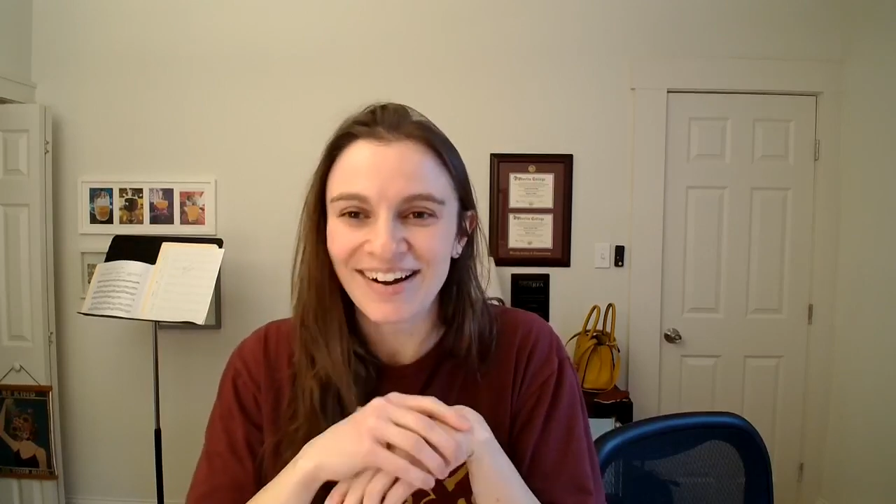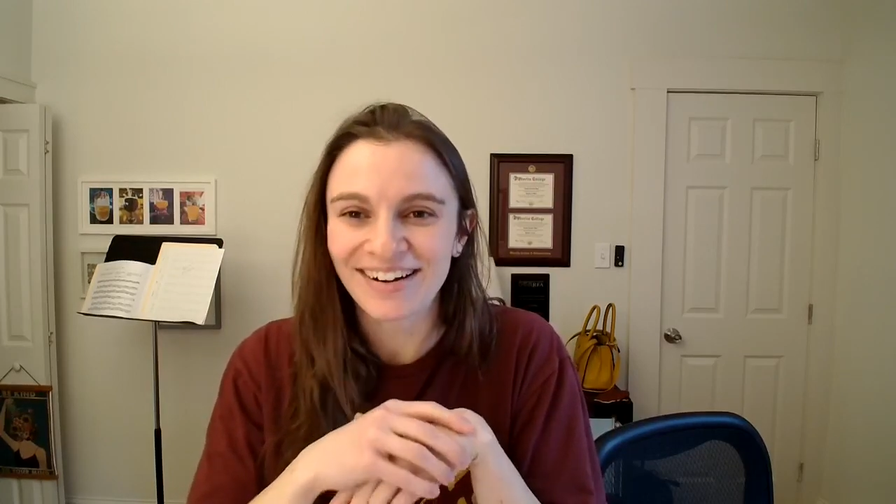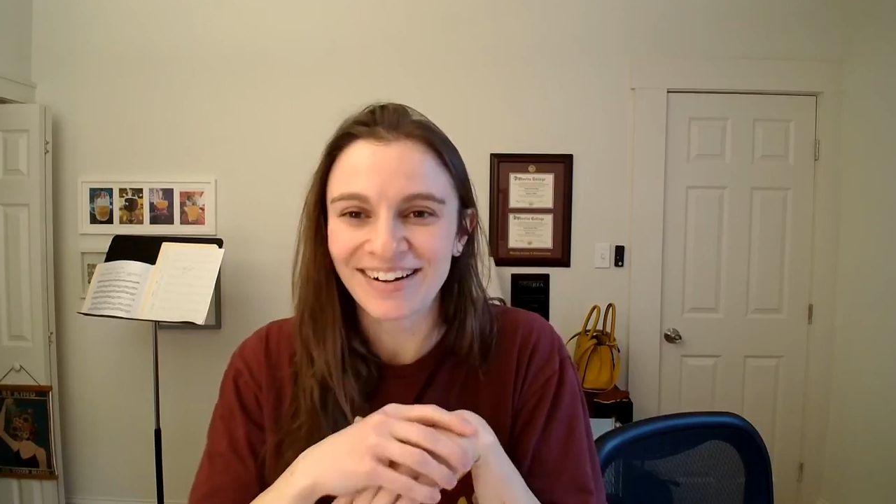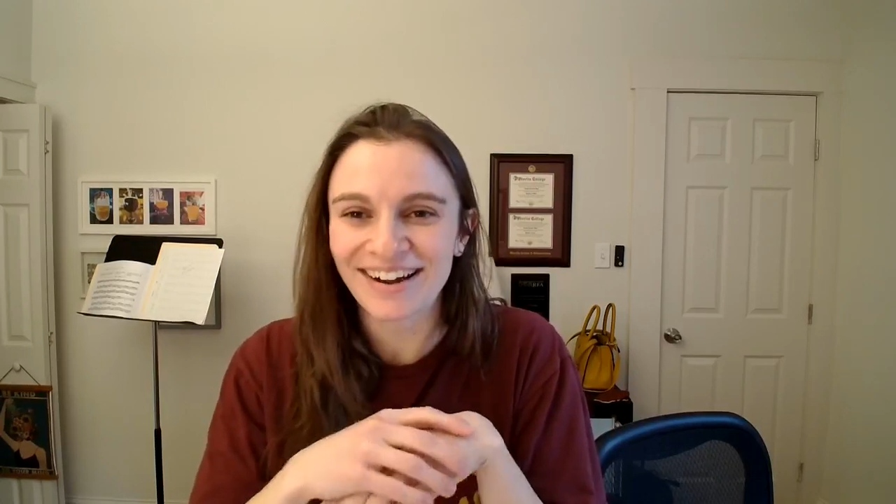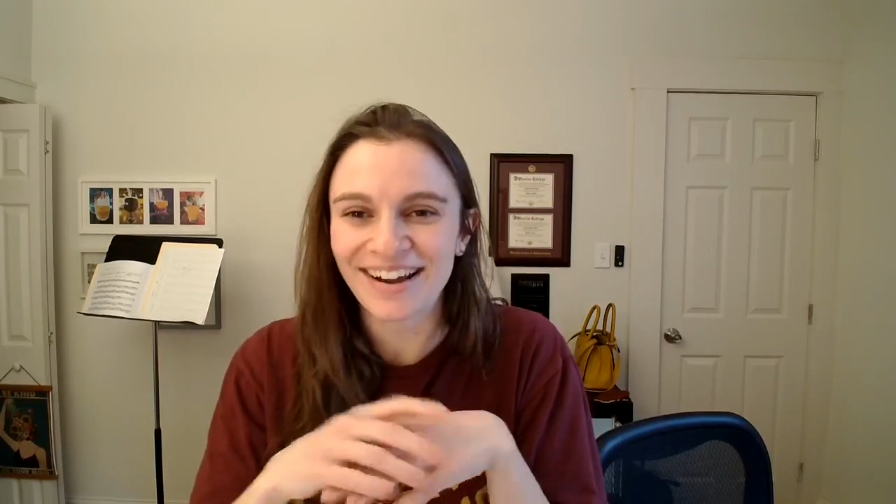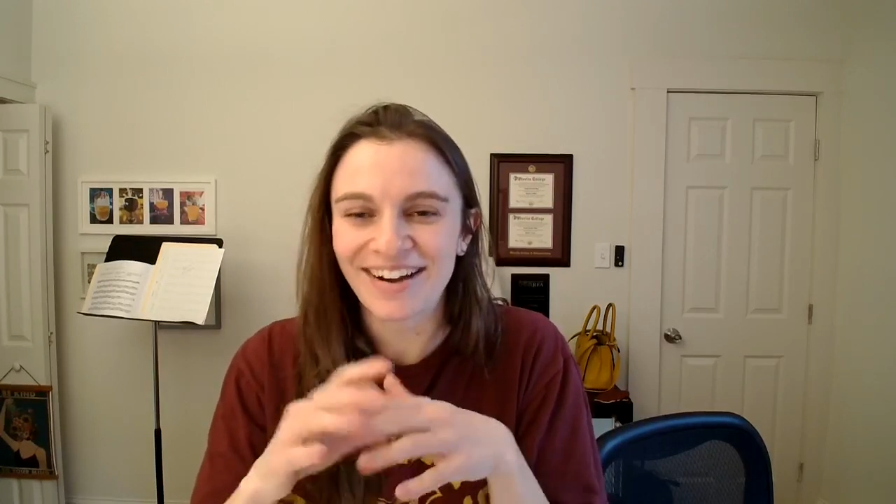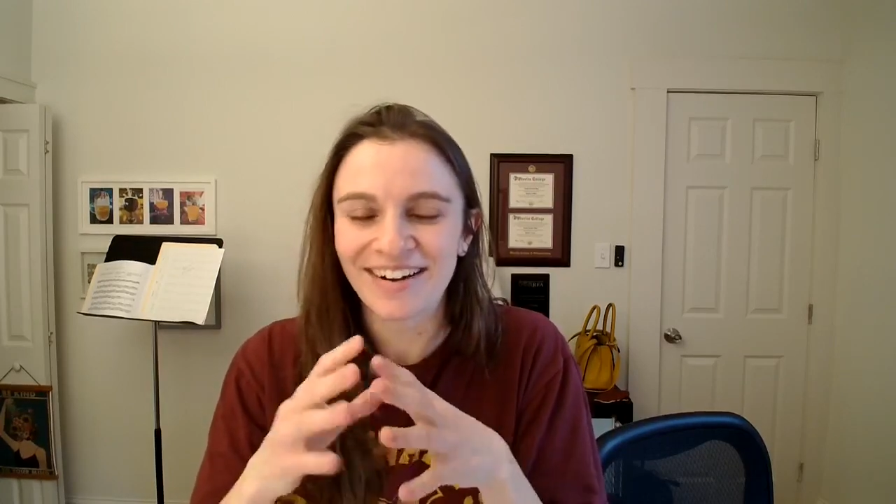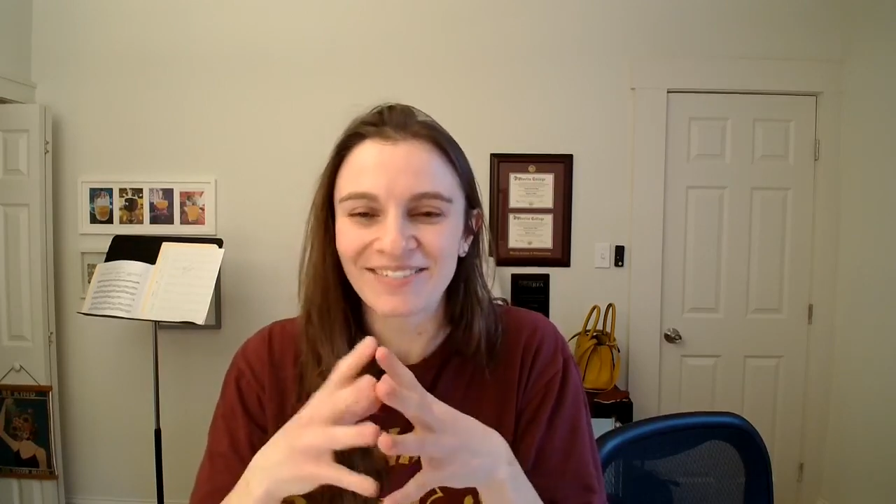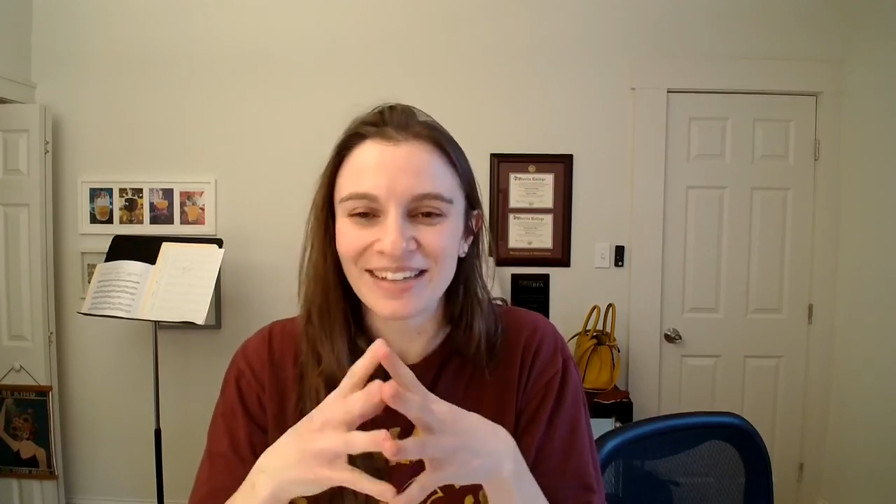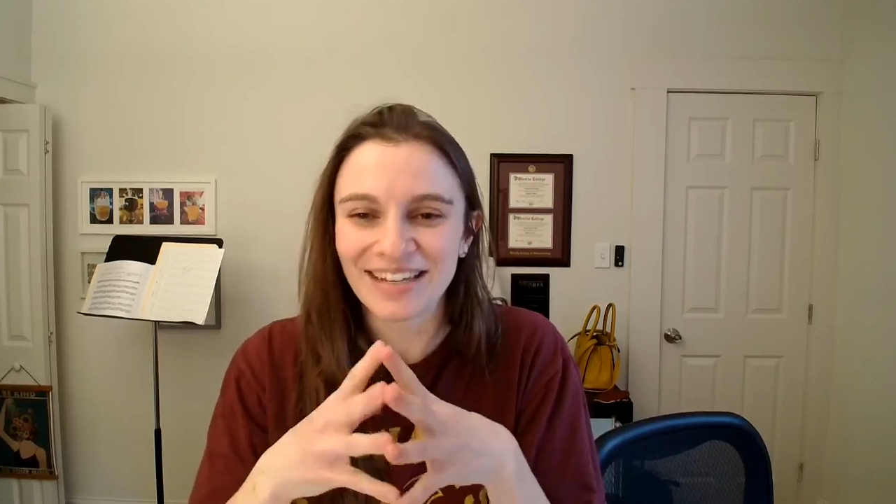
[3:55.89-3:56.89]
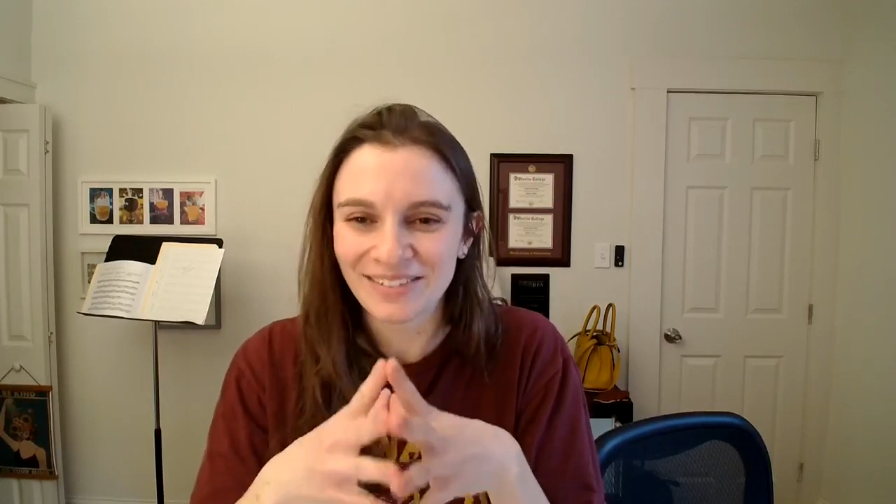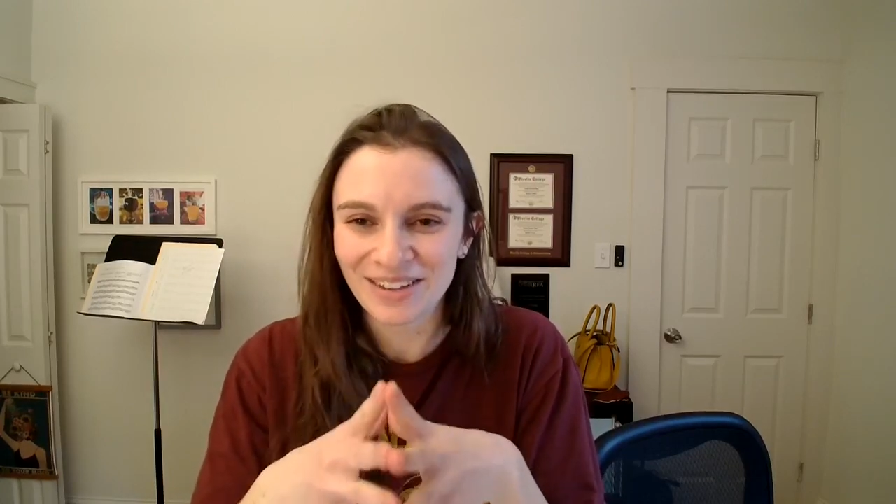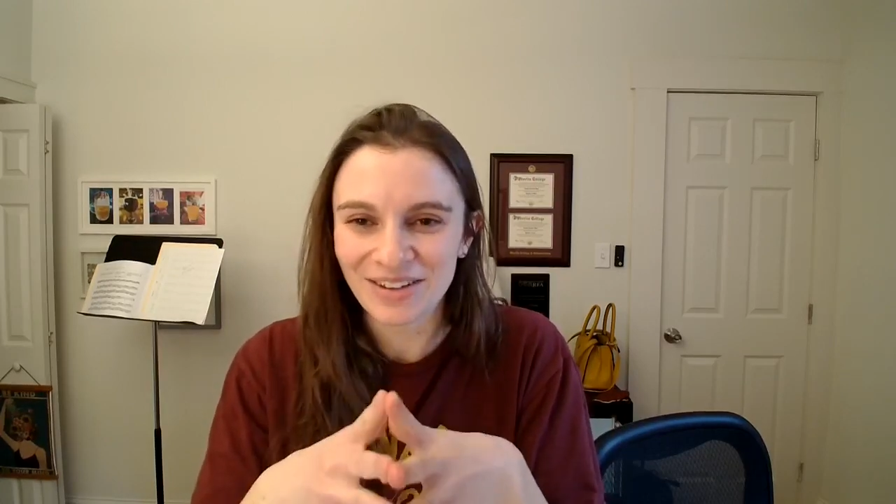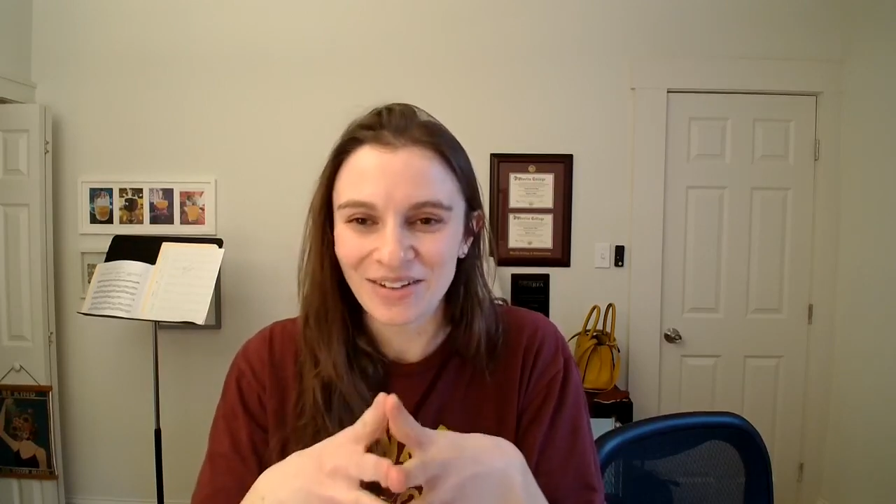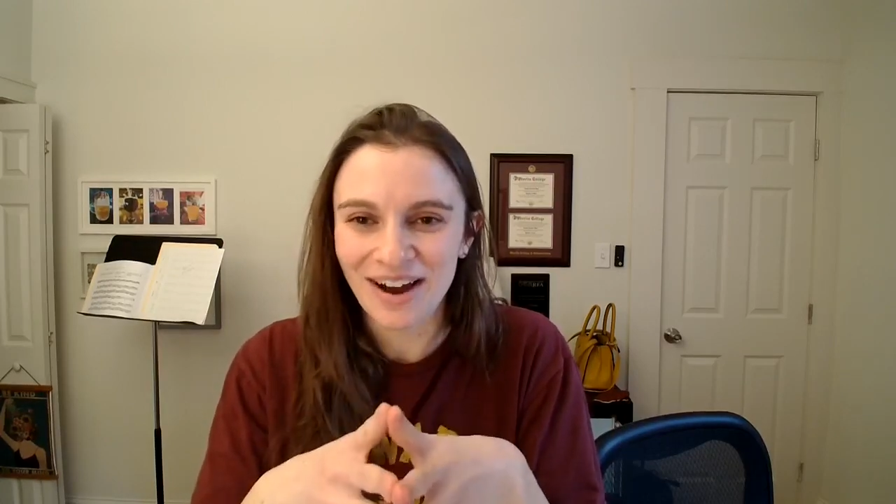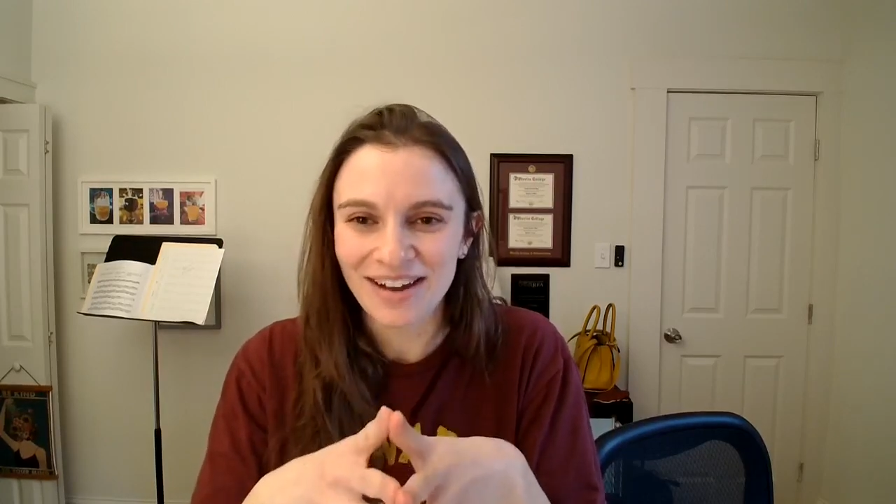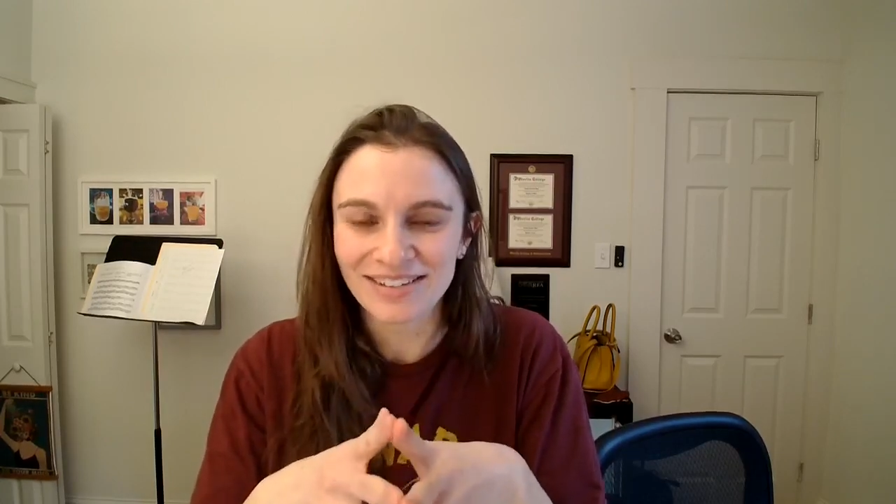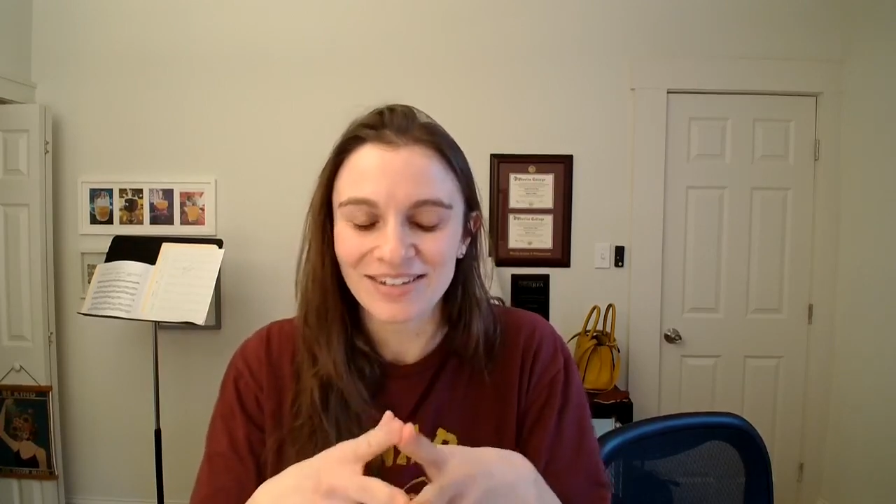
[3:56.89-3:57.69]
Anna and I are meeting with you guys